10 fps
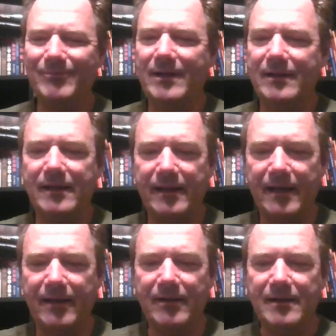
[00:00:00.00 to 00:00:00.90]
But yeah,
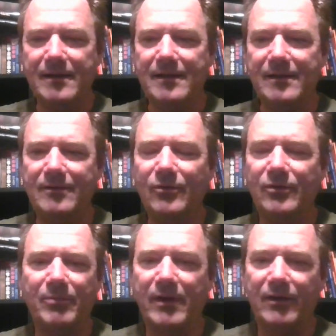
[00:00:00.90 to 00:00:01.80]
again, it's no
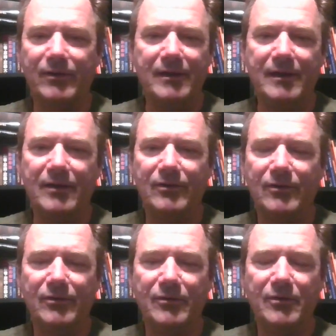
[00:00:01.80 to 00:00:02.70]
surprise. He has
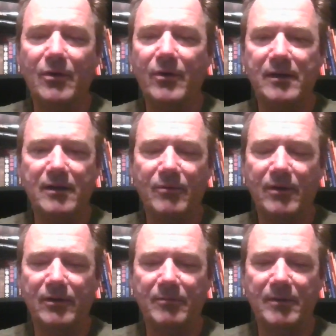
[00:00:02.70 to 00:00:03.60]
no idea
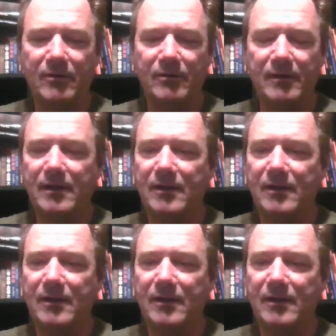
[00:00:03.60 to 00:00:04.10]
what he's talking about.